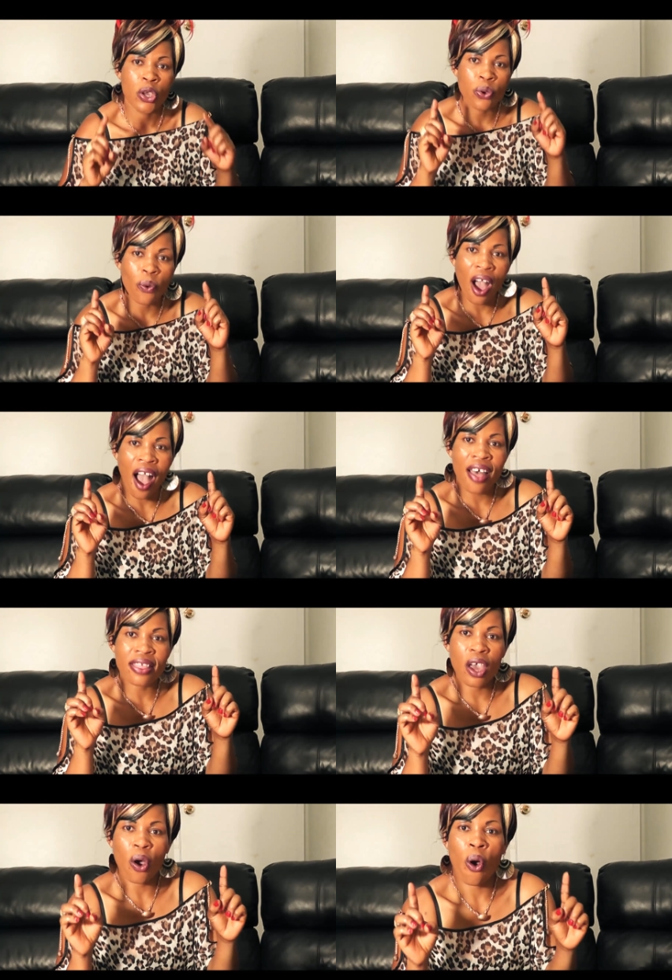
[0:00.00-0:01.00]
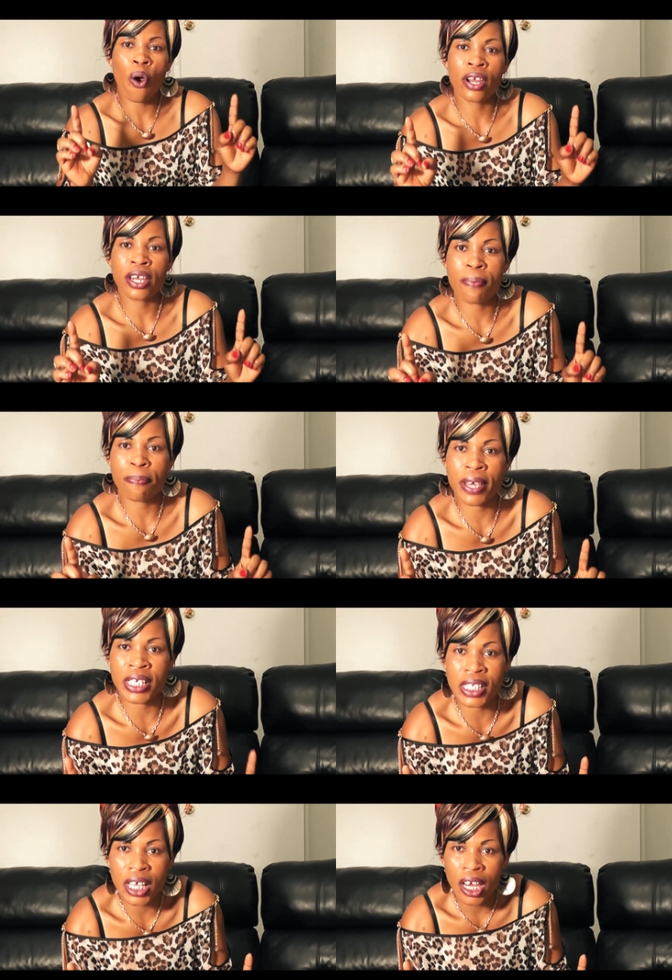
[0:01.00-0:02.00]
You are the only
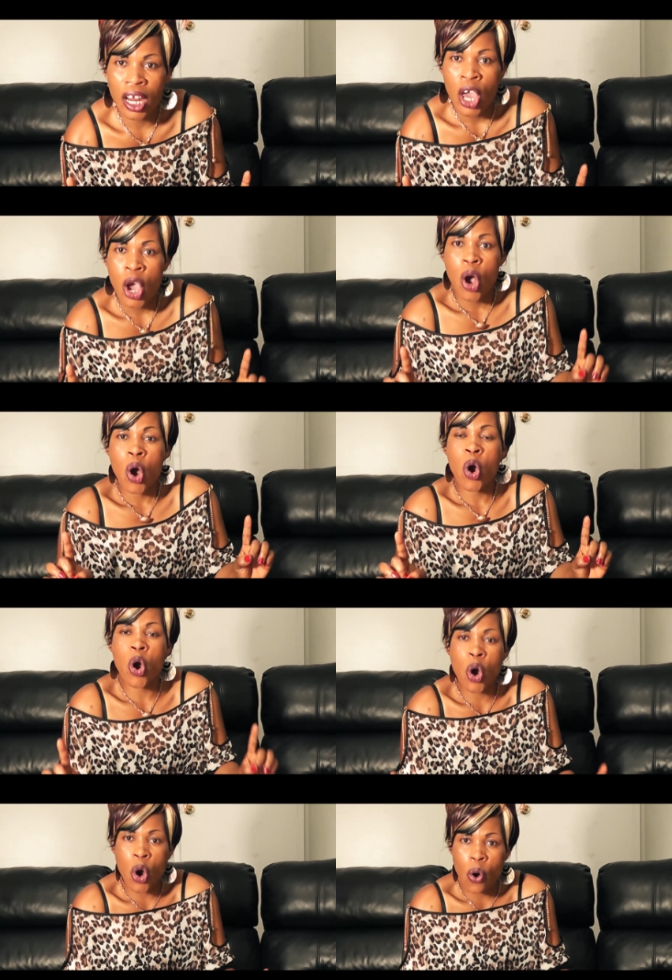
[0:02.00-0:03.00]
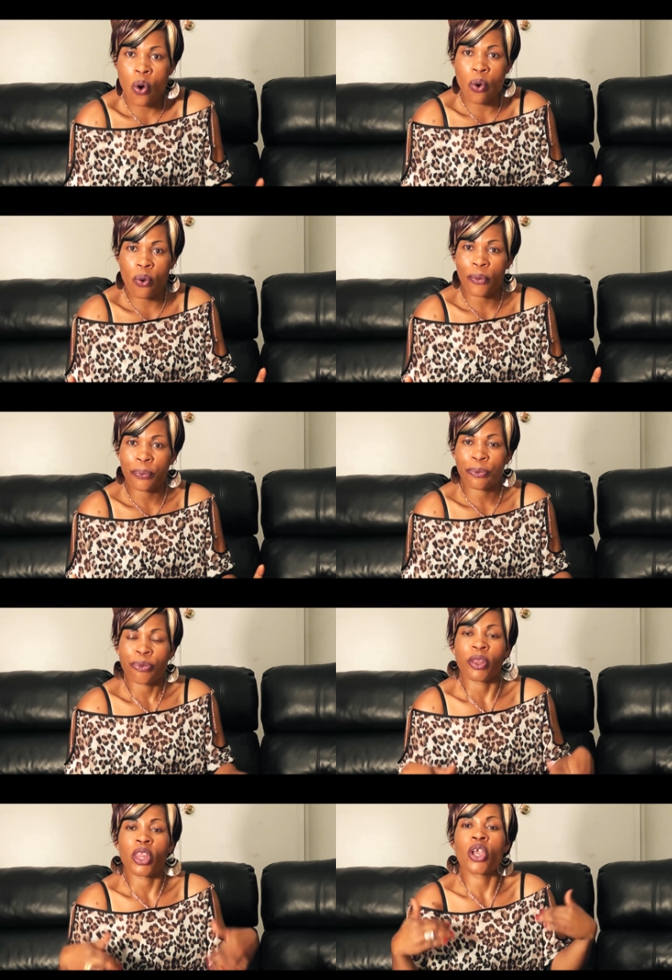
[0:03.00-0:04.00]
person who
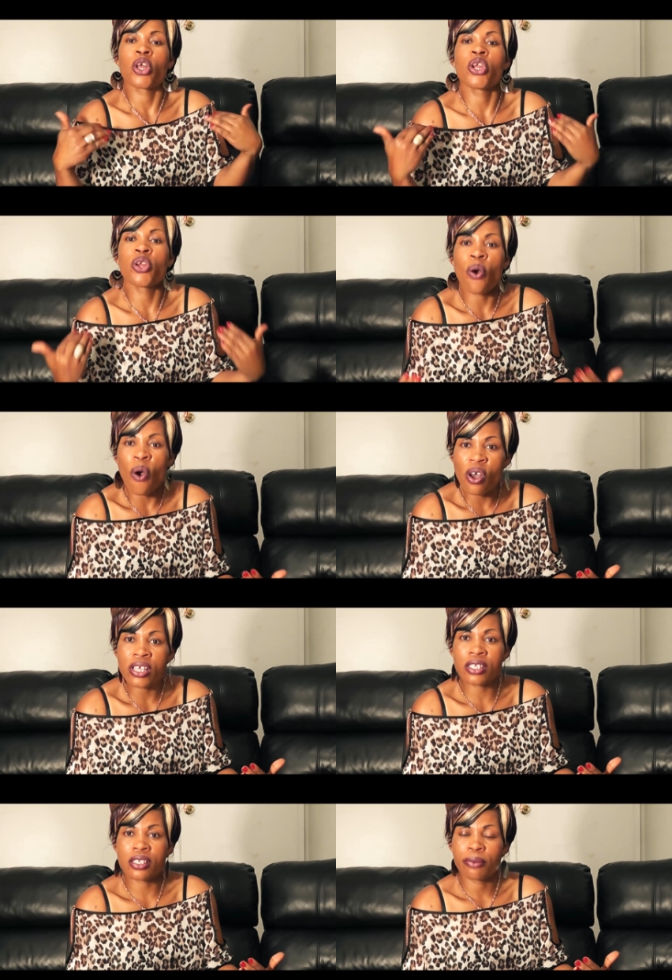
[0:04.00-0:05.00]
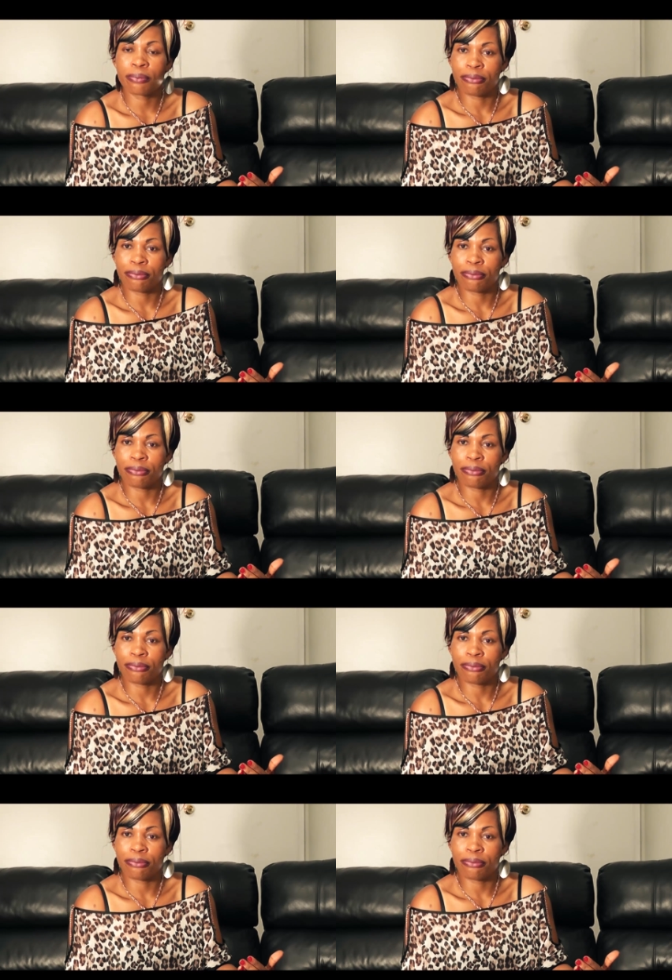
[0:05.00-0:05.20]
knows